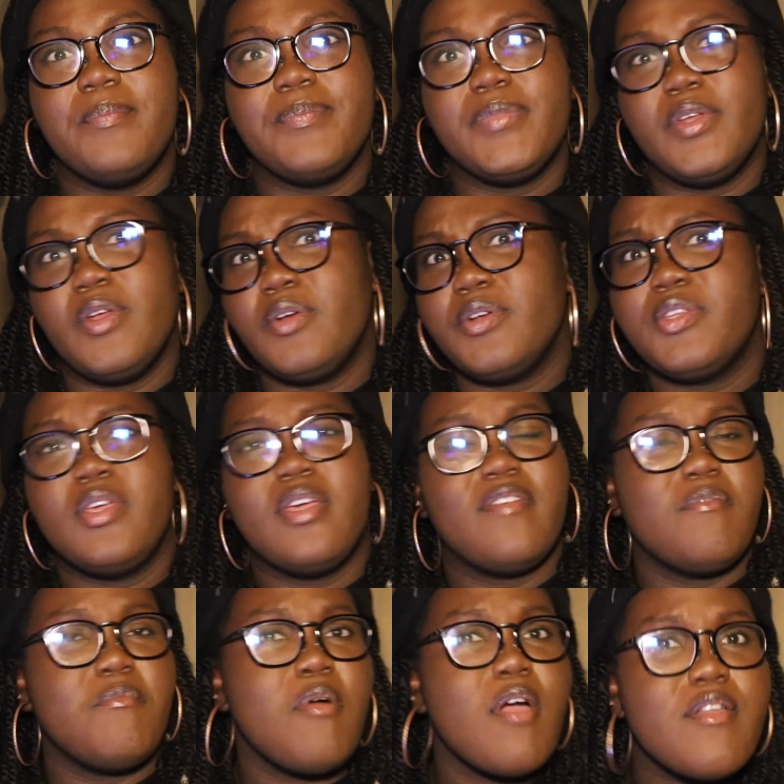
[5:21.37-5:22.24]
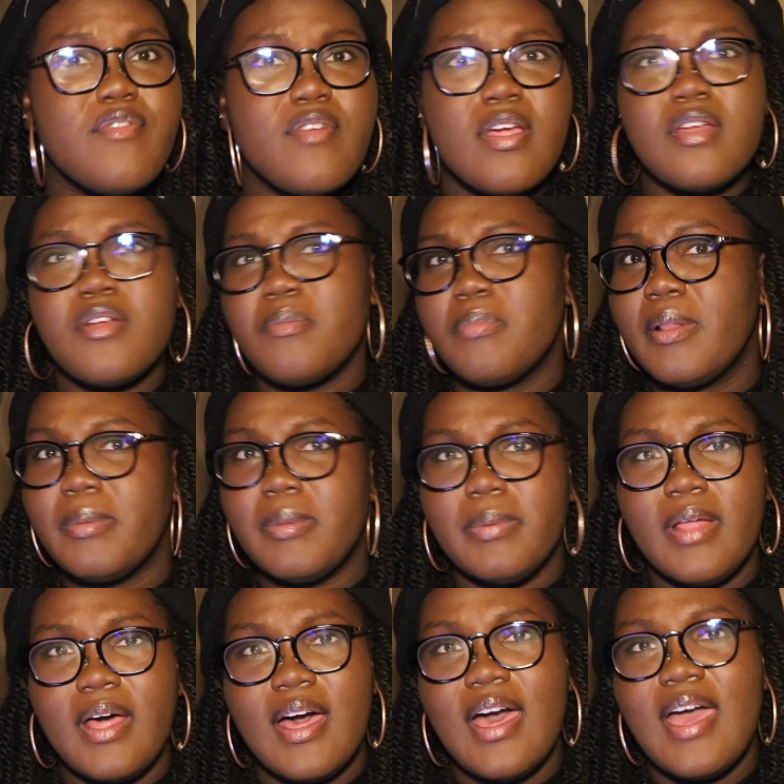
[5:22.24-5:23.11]
You know, do you have a boyfriend or blah blah
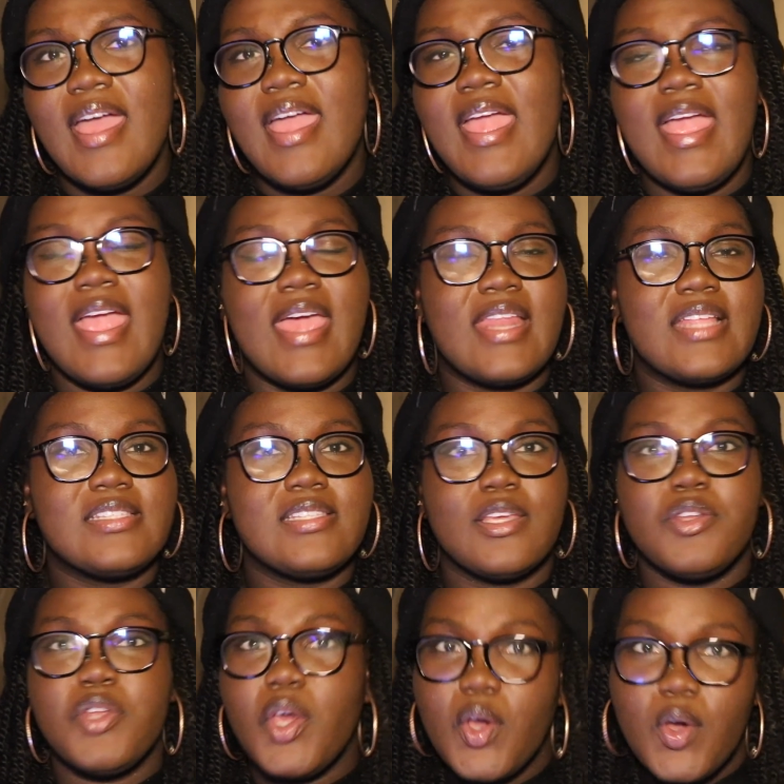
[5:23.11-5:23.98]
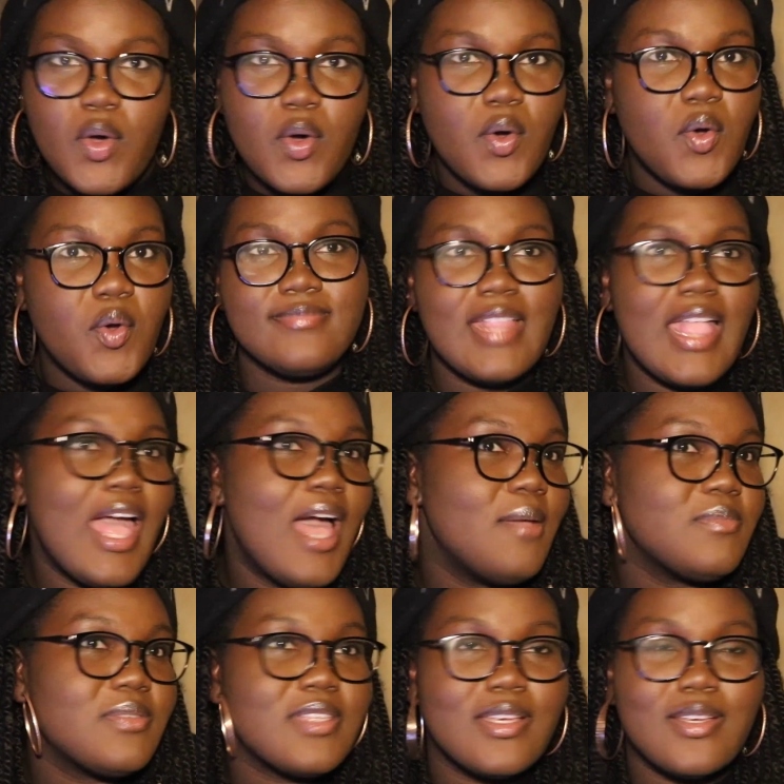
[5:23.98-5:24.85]
blah? And it's like, no,
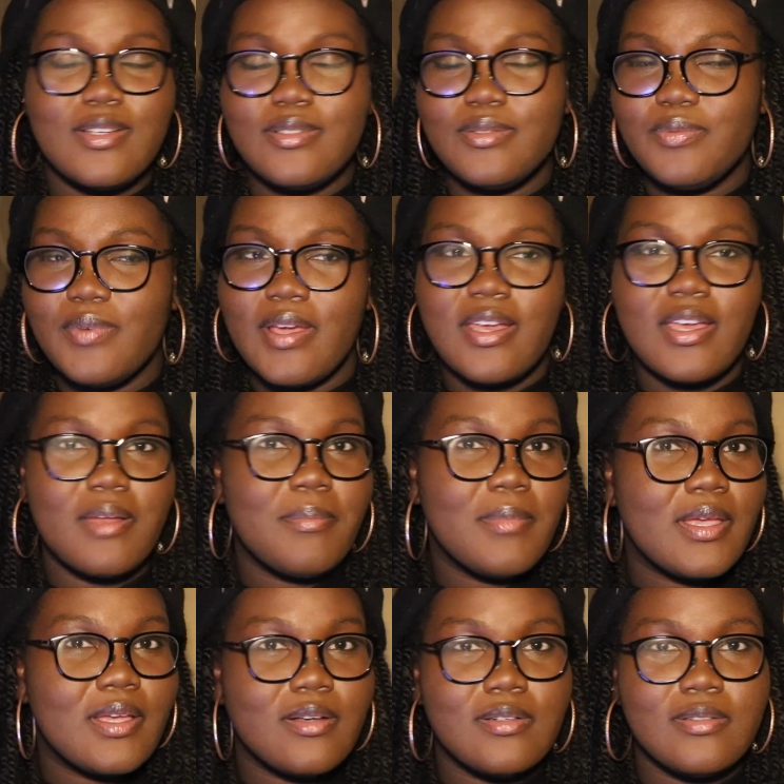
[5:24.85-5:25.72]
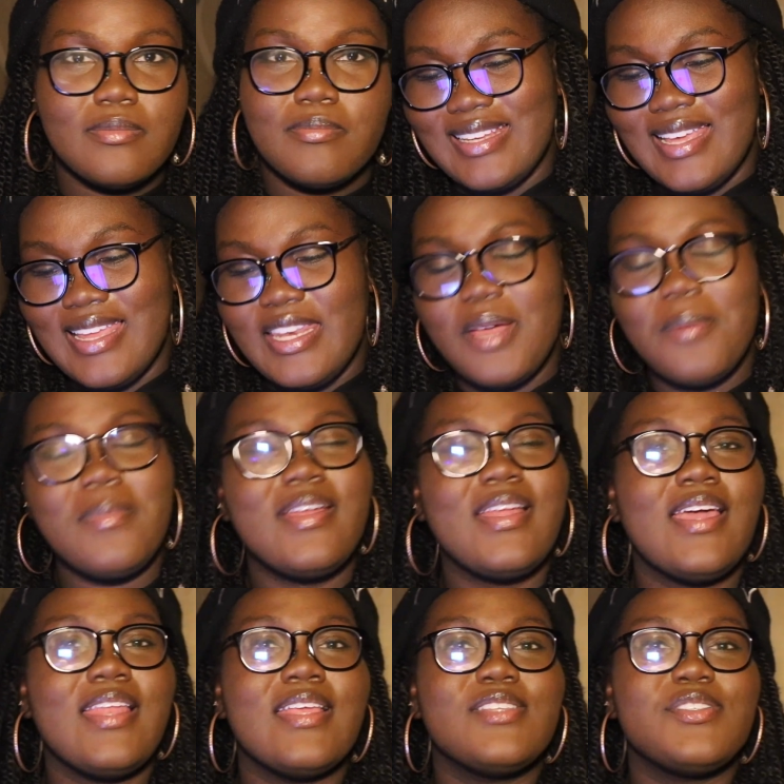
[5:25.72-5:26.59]
I'm single, ready to mingle. Number
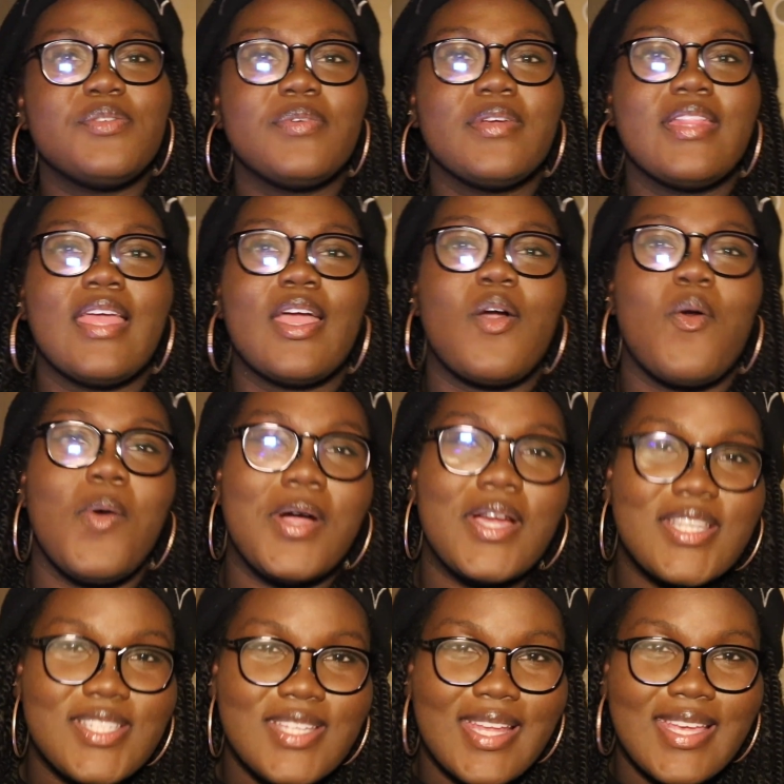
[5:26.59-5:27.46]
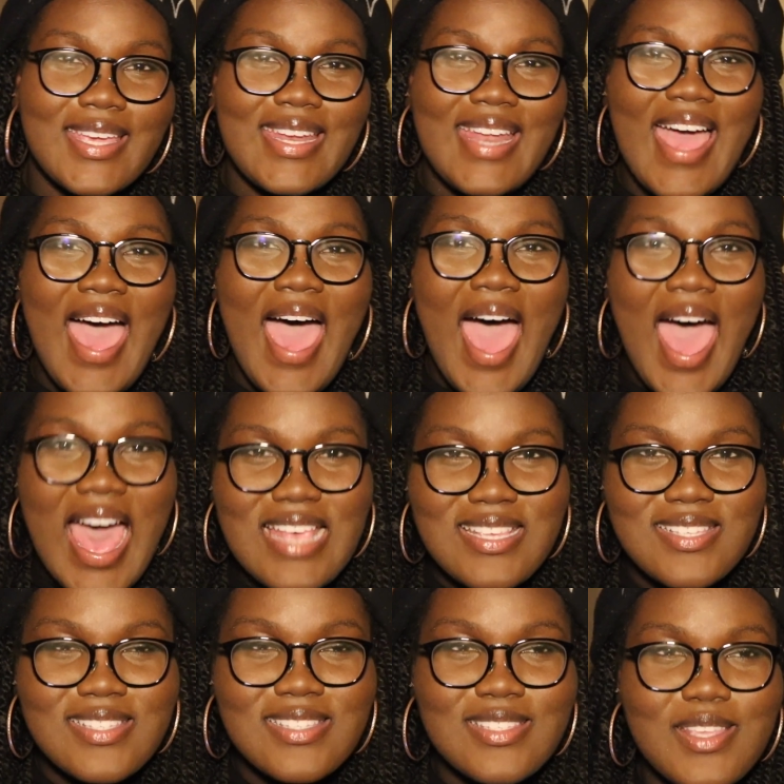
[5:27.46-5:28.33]
9 isn't really a question I get
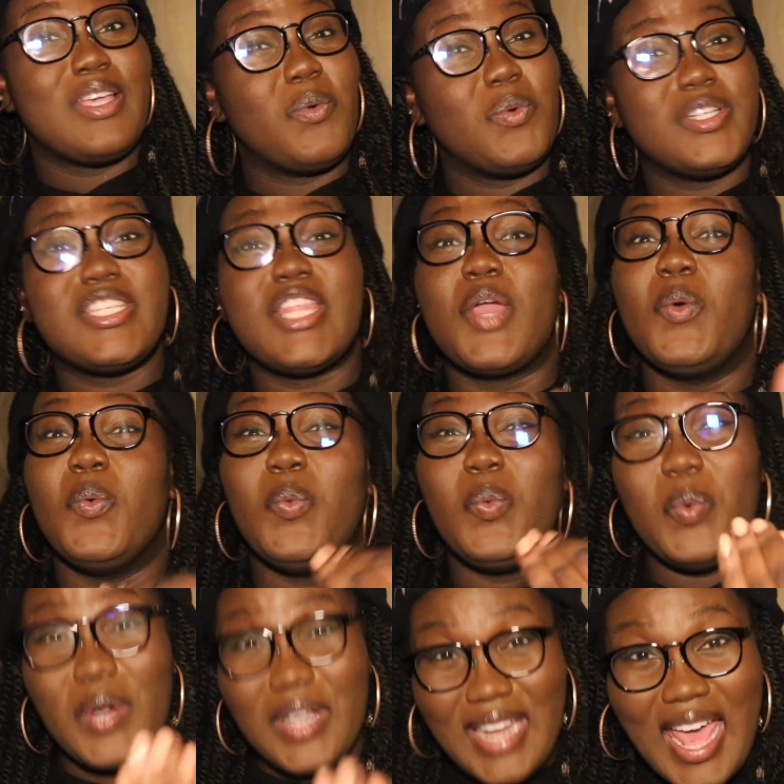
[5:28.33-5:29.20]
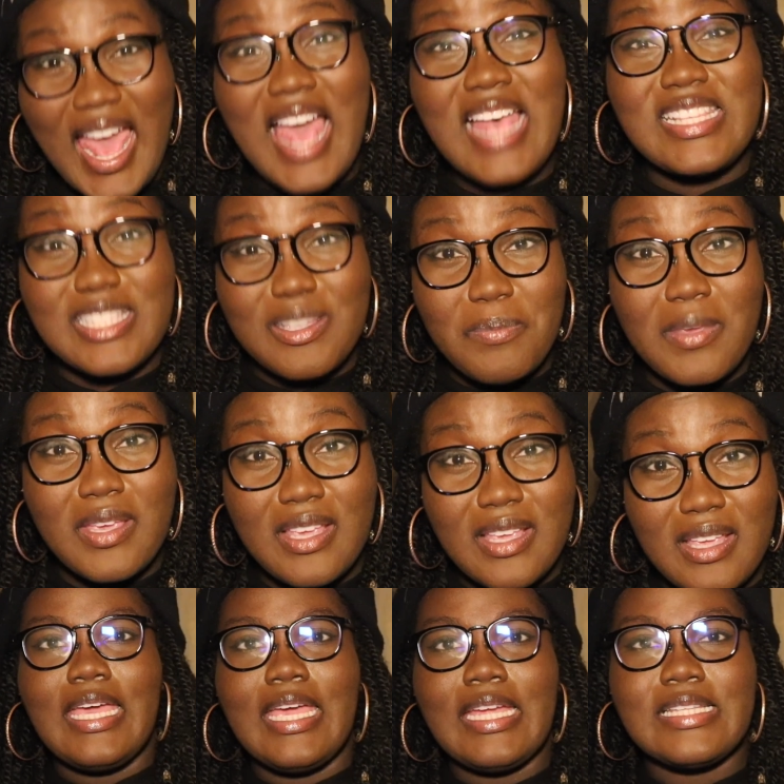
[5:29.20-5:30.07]
asked. I wish they would ask me.
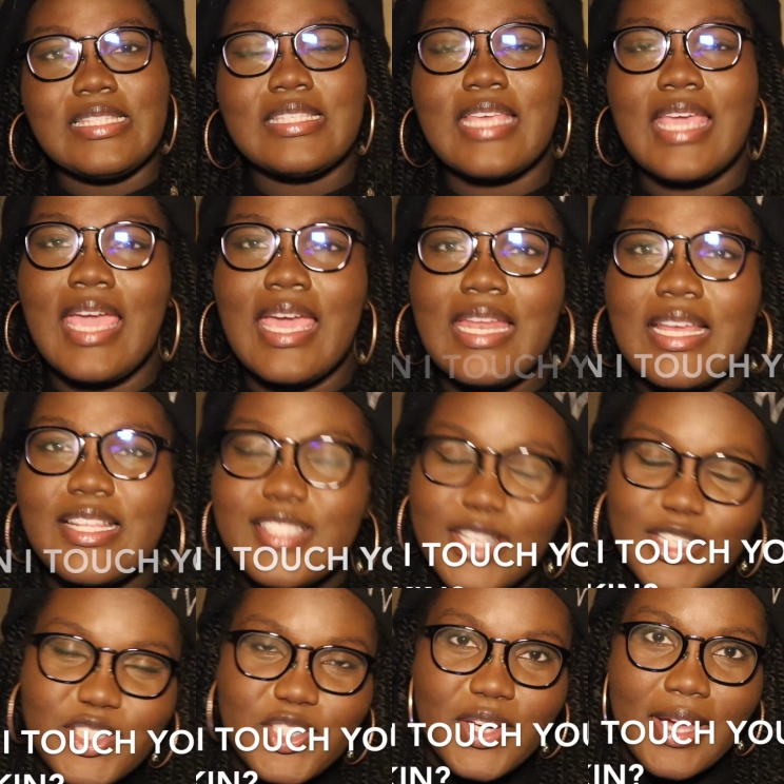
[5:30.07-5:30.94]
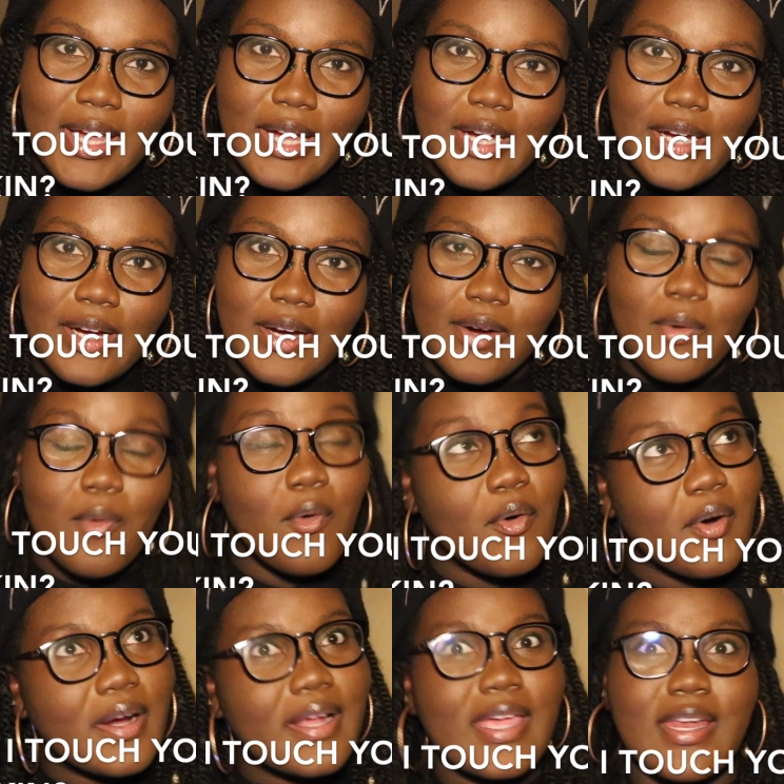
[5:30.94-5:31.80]
It's, can I touch your hair
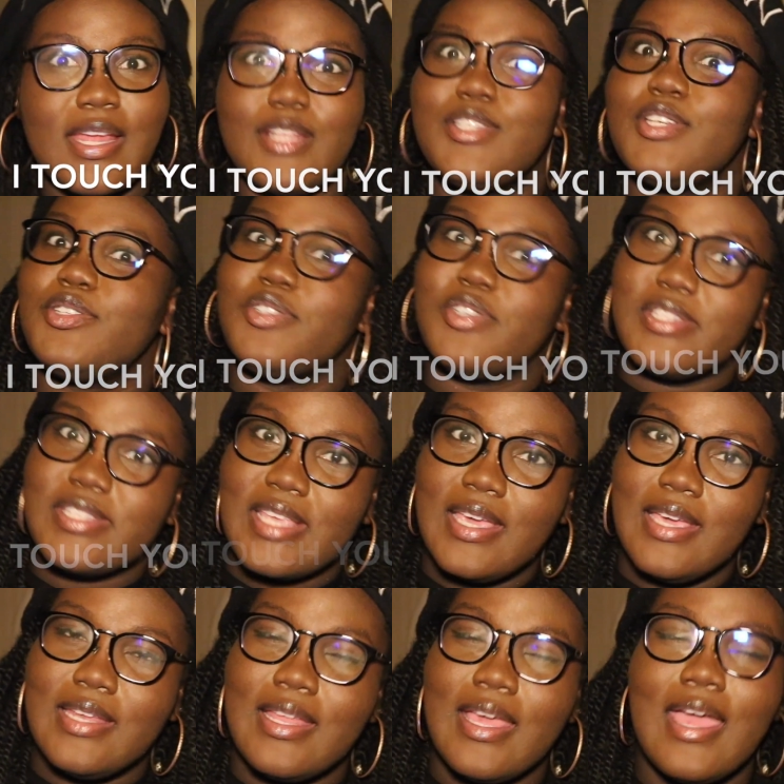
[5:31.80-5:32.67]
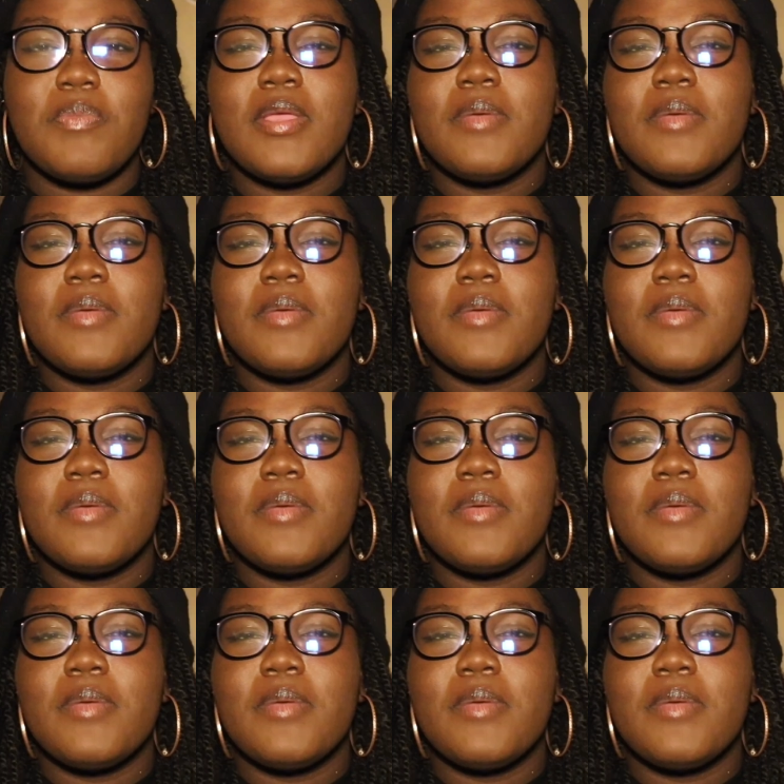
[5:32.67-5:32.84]
or can I touch your skin?